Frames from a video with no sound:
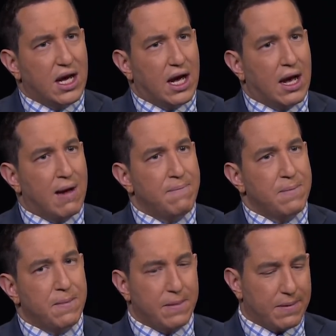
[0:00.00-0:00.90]

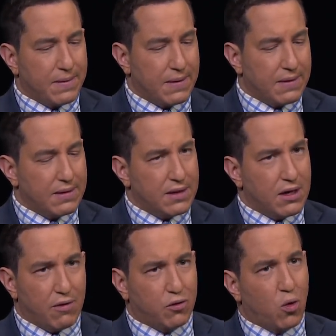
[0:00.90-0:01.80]
You
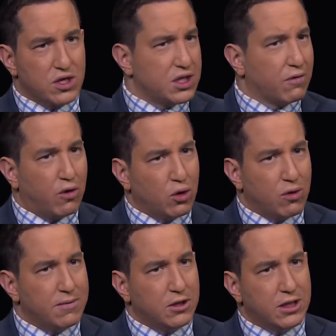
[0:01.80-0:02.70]
know, of course, there are
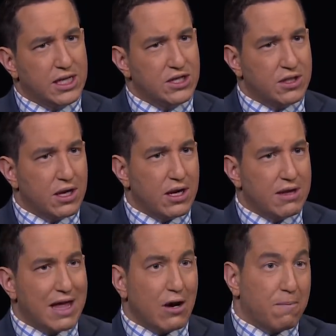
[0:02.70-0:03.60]
vulnerabilities
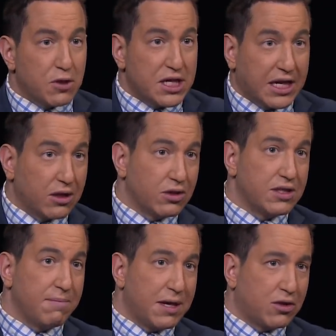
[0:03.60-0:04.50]
that are particular
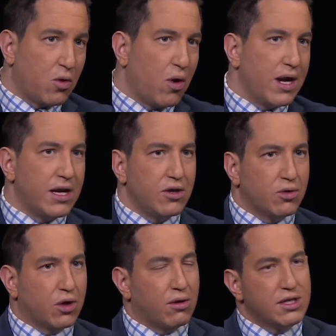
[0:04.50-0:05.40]
to Bitcoin and new
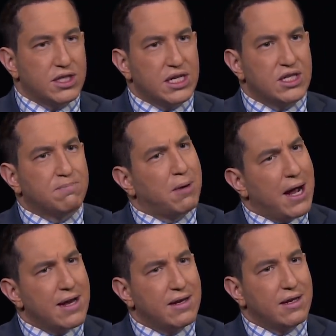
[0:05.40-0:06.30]
currencies,
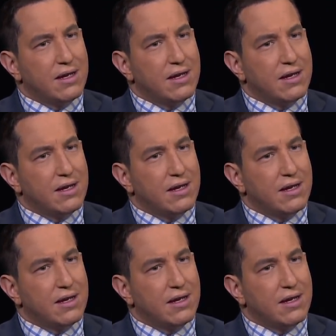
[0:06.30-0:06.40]
but